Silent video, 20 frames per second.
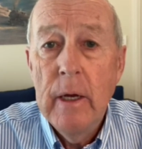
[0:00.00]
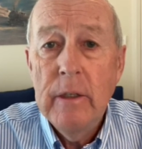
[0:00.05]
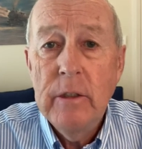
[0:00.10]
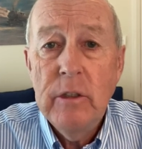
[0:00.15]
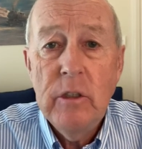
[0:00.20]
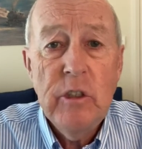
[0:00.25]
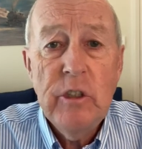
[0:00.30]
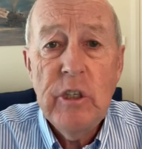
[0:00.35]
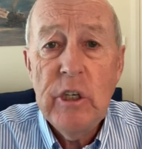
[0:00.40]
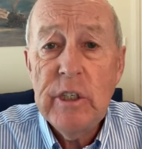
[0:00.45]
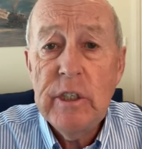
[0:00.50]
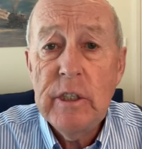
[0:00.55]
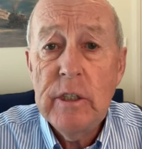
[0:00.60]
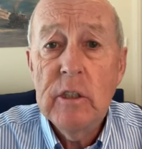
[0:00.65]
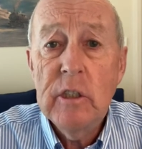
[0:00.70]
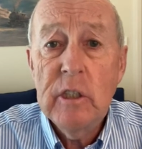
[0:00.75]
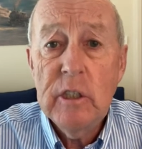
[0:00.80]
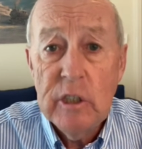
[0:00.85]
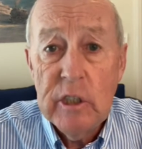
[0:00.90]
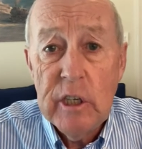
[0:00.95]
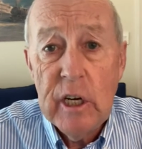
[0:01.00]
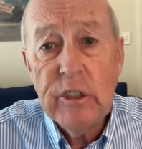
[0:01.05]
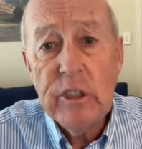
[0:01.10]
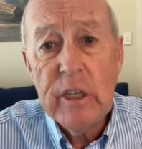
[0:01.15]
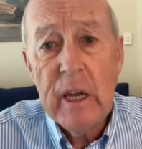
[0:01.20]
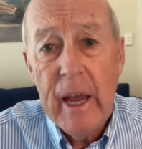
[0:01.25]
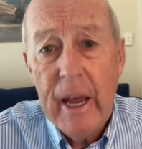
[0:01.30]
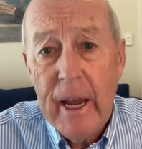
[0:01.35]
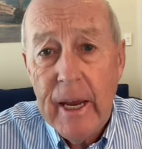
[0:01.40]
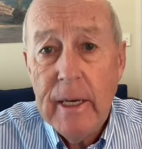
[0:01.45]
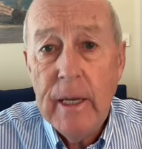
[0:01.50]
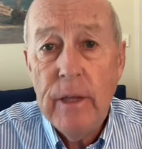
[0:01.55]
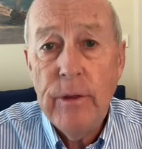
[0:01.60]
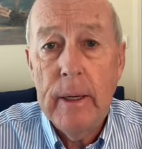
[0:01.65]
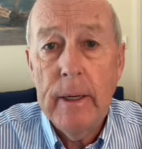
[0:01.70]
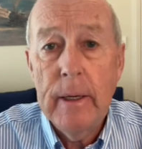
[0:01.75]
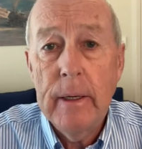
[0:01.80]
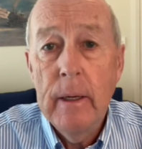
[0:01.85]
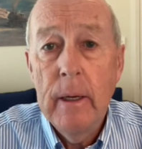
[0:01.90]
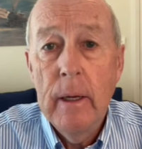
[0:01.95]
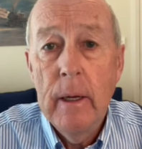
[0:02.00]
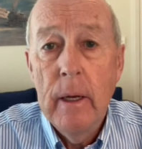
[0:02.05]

to just suggest anything